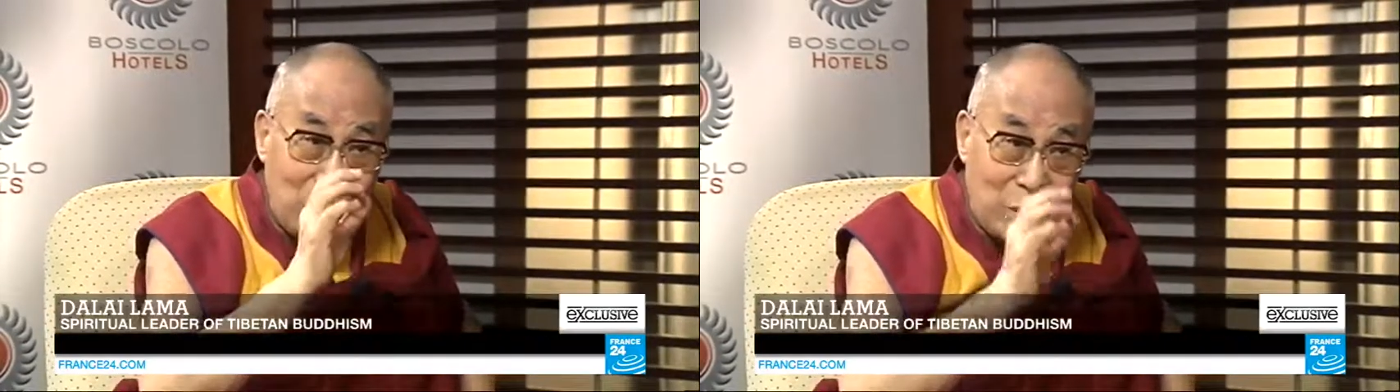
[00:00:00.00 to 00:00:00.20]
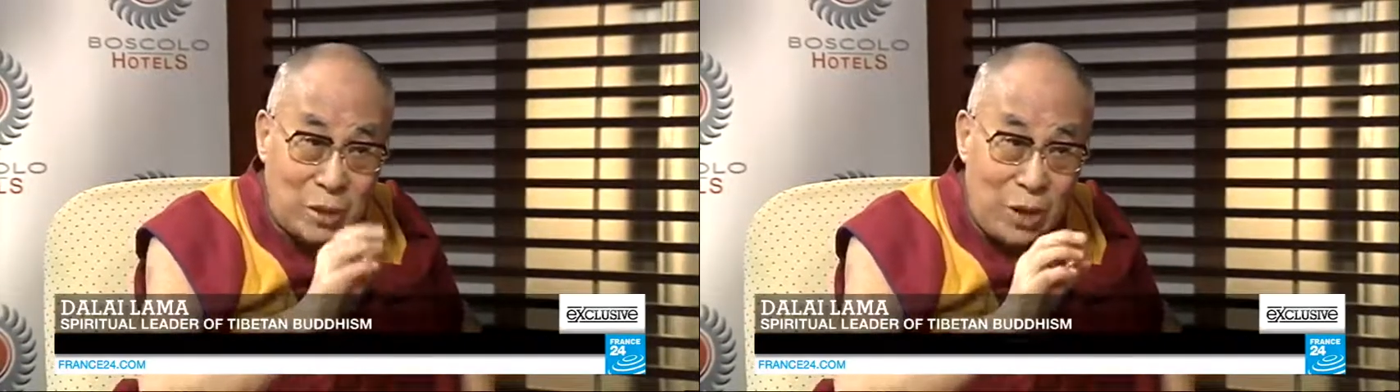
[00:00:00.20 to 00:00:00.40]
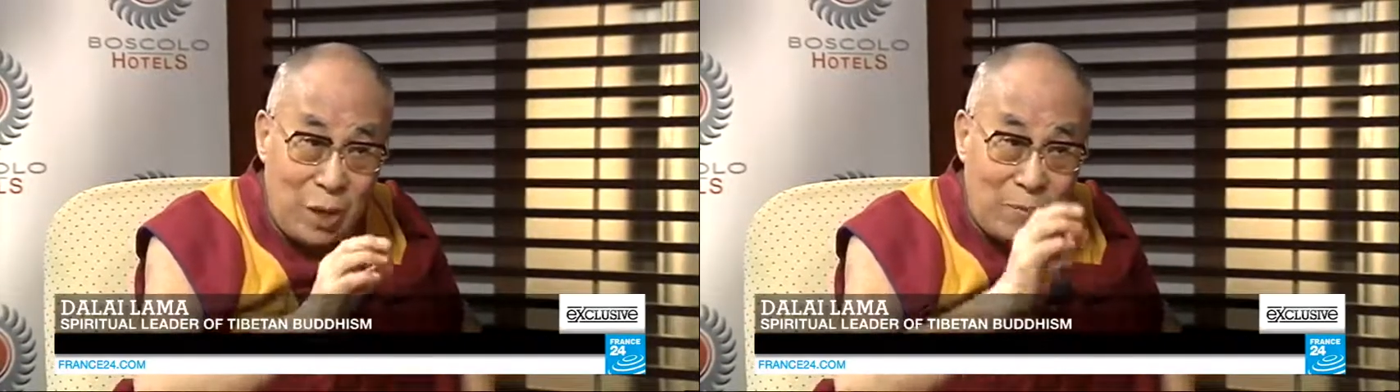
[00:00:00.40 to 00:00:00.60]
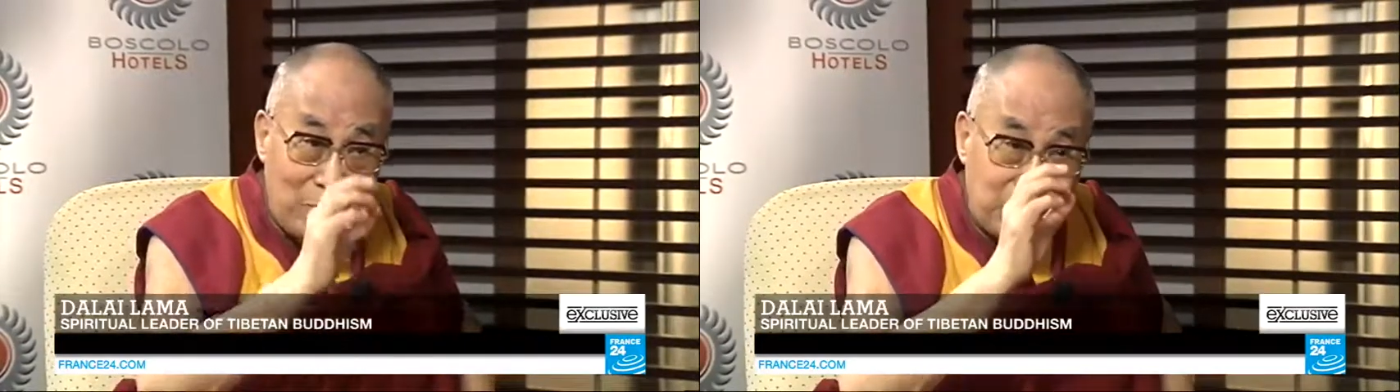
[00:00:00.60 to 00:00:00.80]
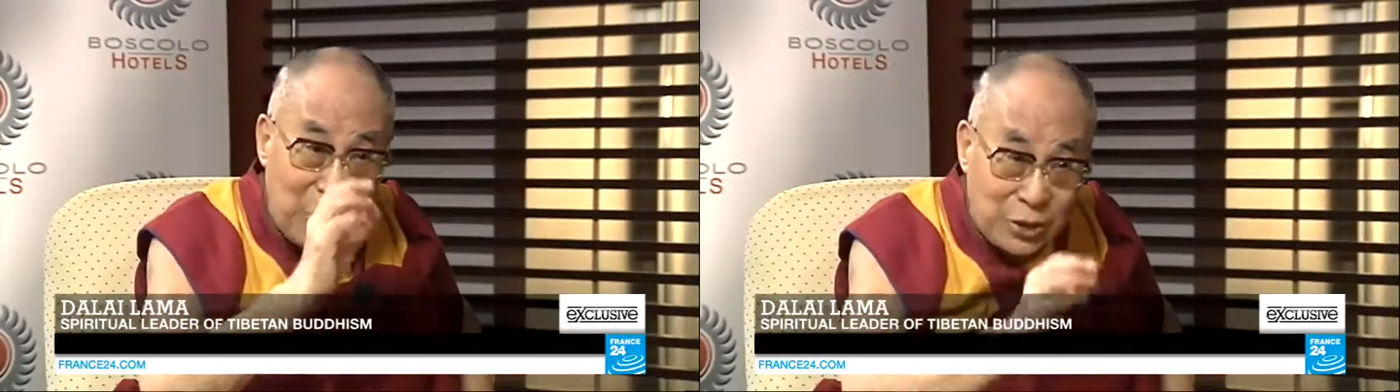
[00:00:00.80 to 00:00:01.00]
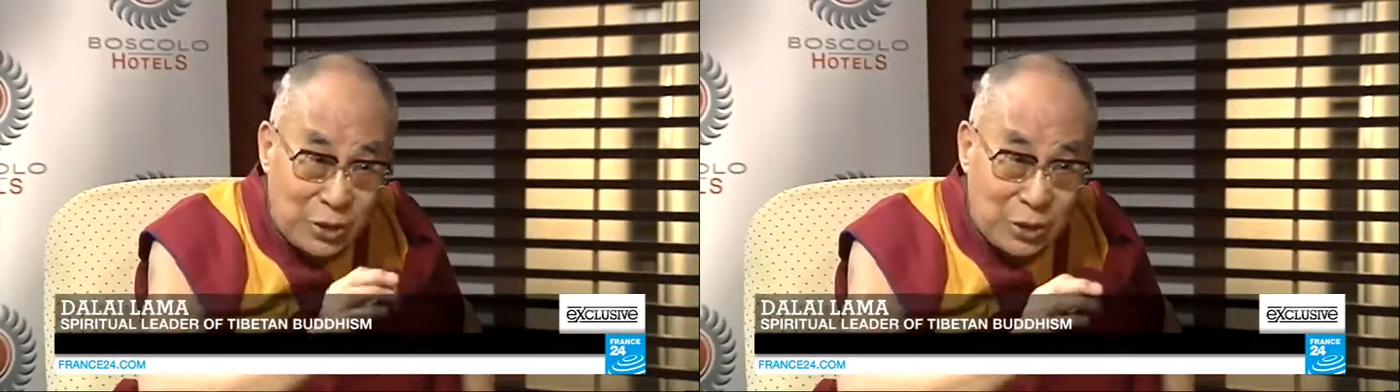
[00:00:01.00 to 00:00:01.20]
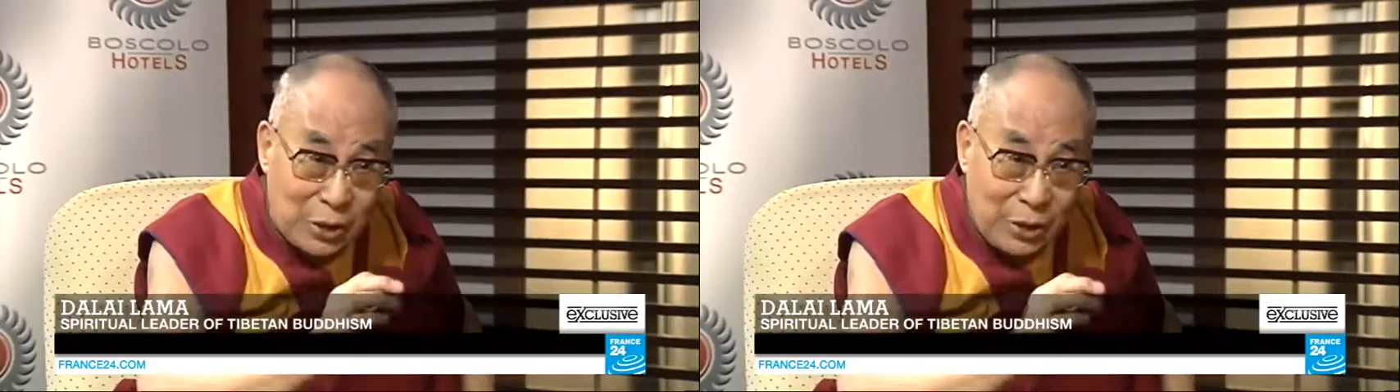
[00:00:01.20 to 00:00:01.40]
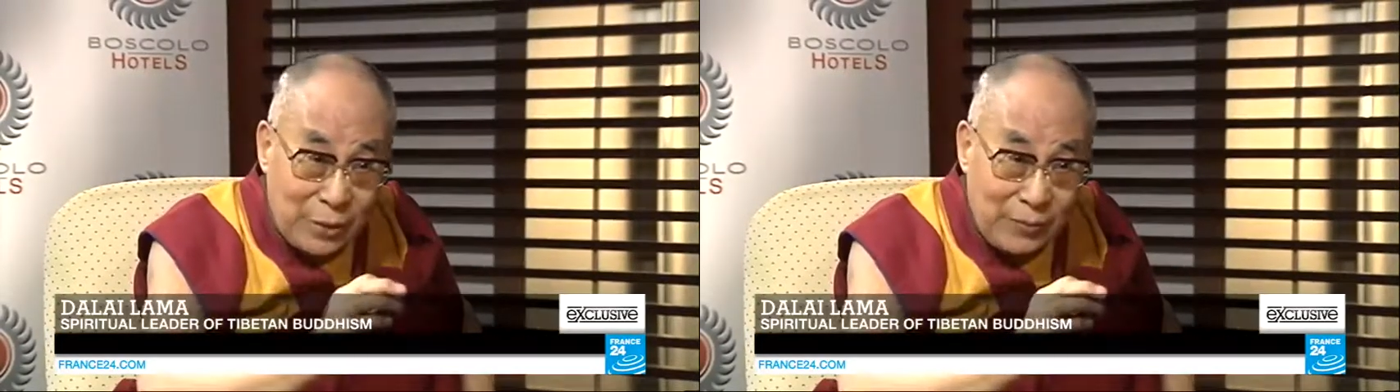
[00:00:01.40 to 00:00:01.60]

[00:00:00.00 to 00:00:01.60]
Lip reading: Islam practitioner